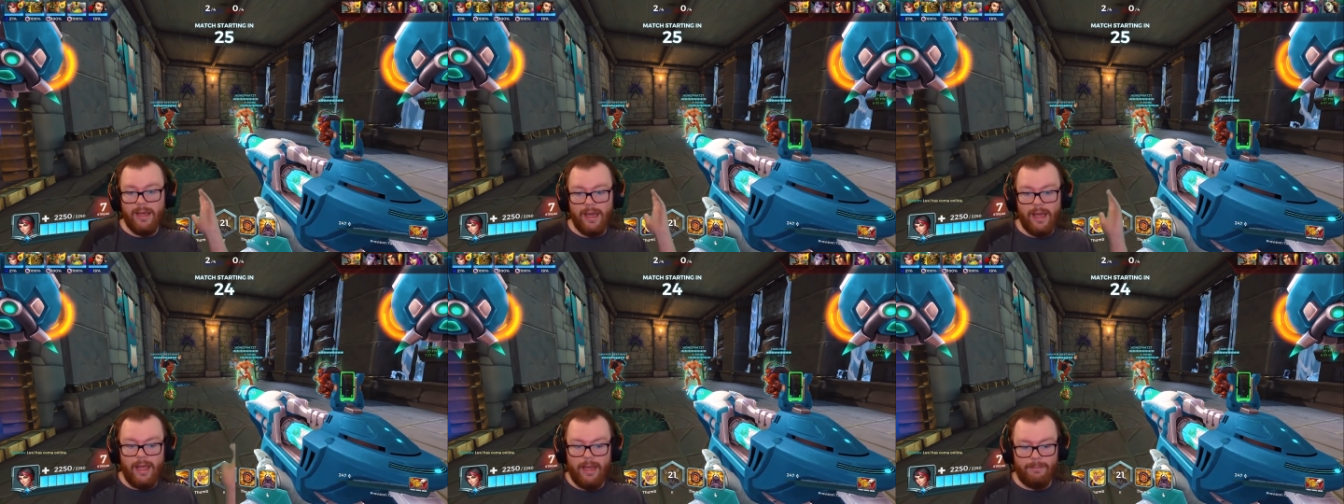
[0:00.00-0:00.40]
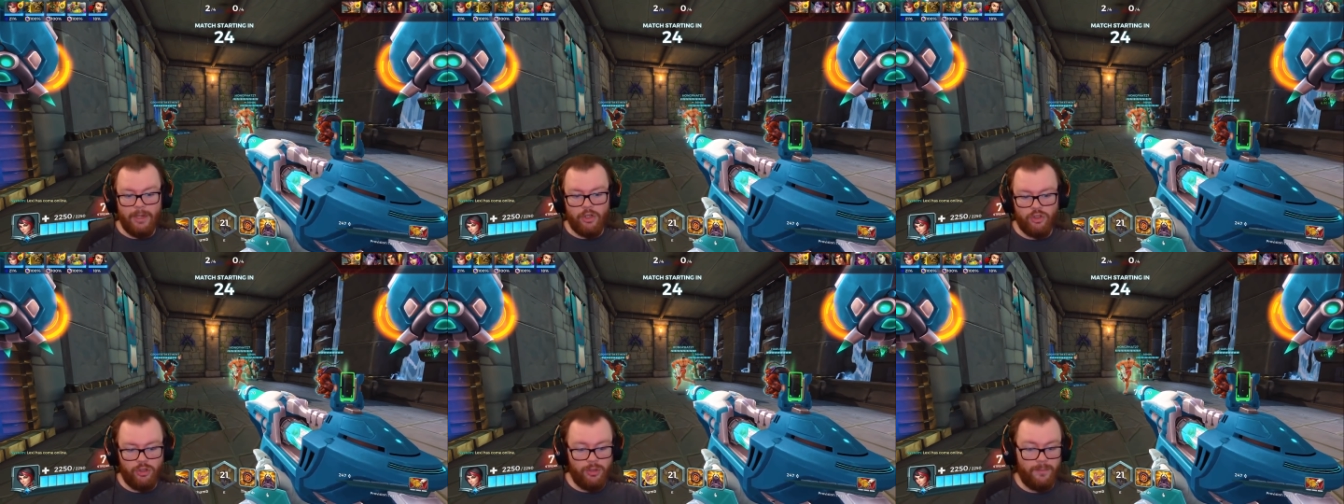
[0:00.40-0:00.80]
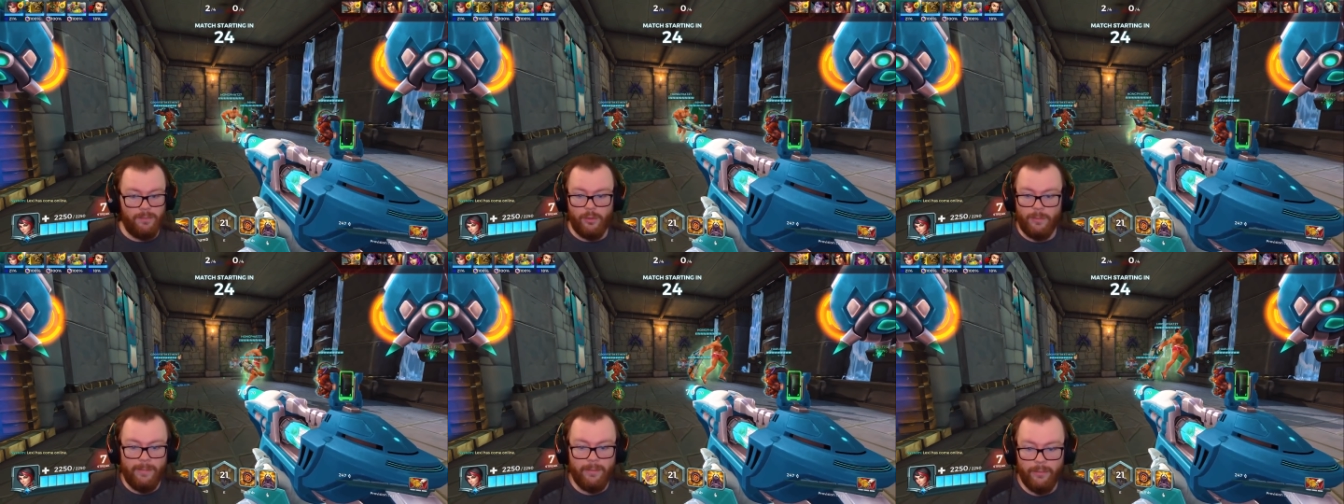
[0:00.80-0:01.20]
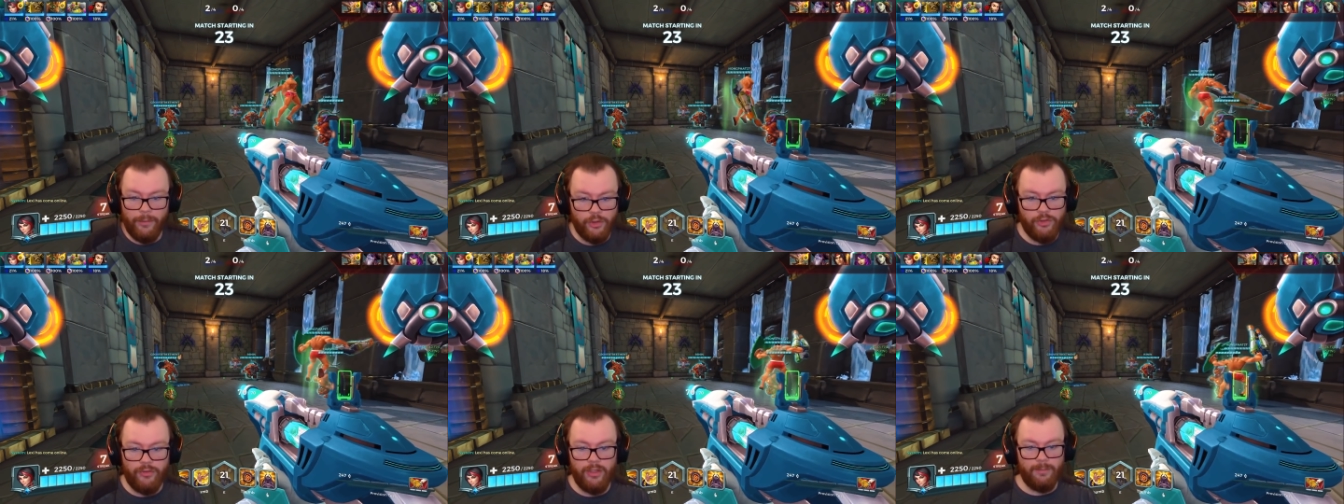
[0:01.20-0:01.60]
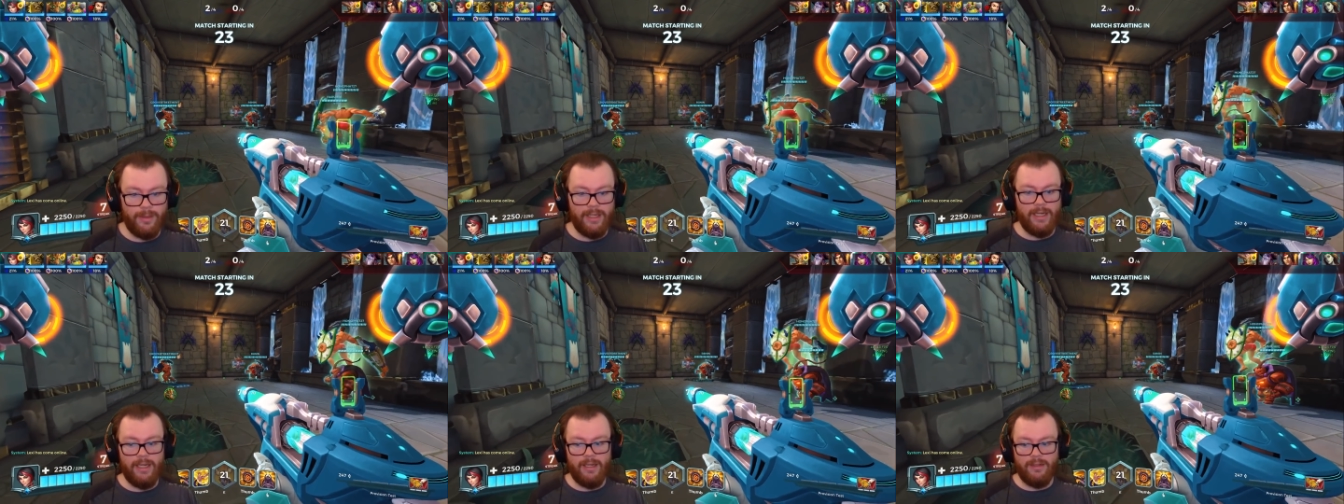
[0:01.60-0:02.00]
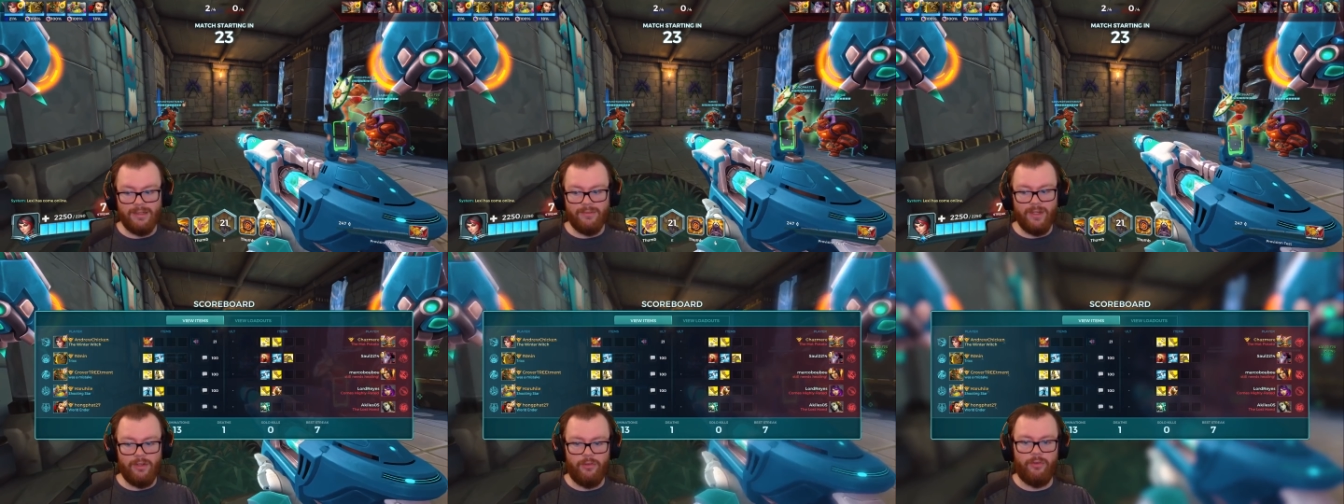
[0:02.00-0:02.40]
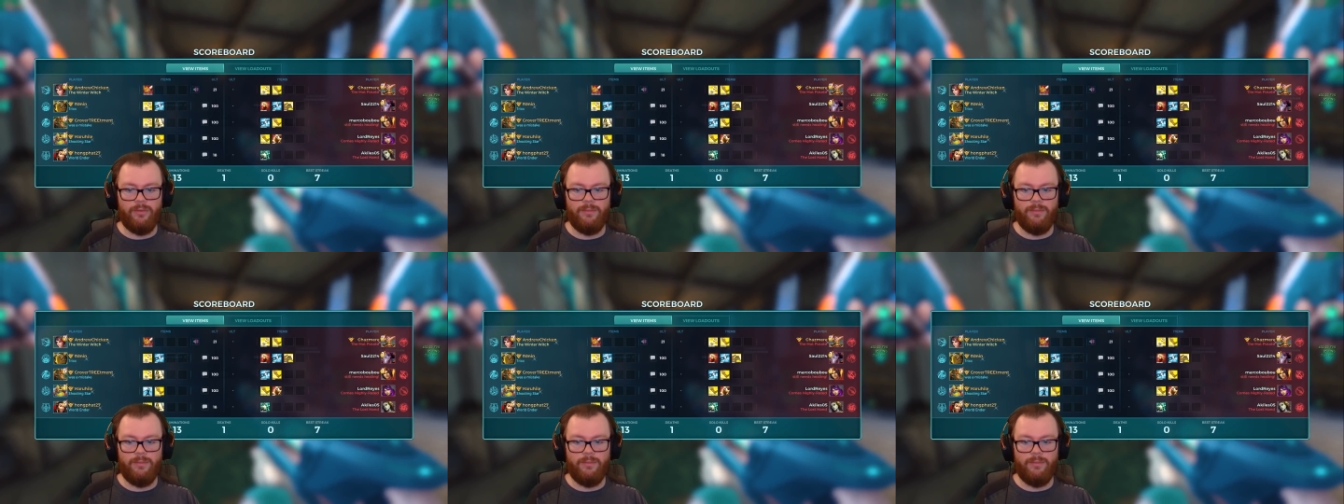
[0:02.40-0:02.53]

I'm not sure, or maybe I will just need to buy uh, Deft Hands.